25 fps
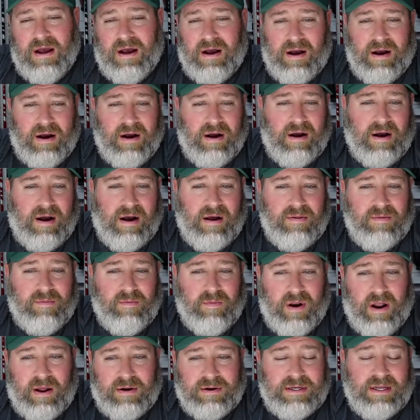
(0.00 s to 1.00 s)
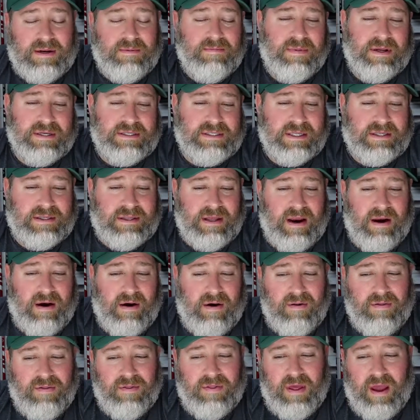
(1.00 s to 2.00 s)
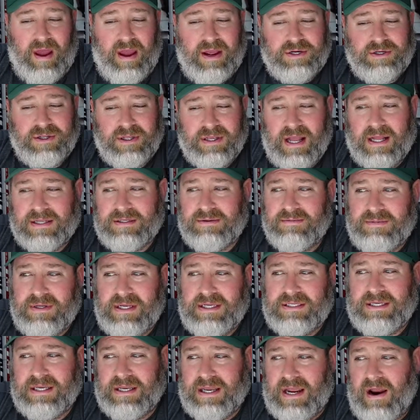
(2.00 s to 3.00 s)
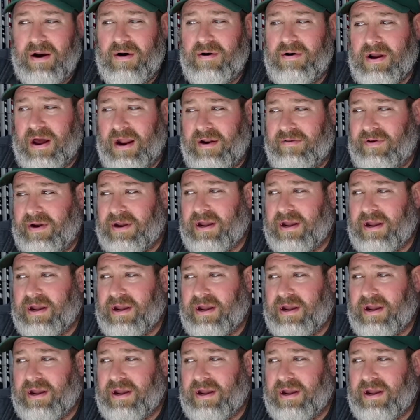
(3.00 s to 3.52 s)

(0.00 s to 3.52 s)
When I did miss it there, I actually got some decent carry out of it.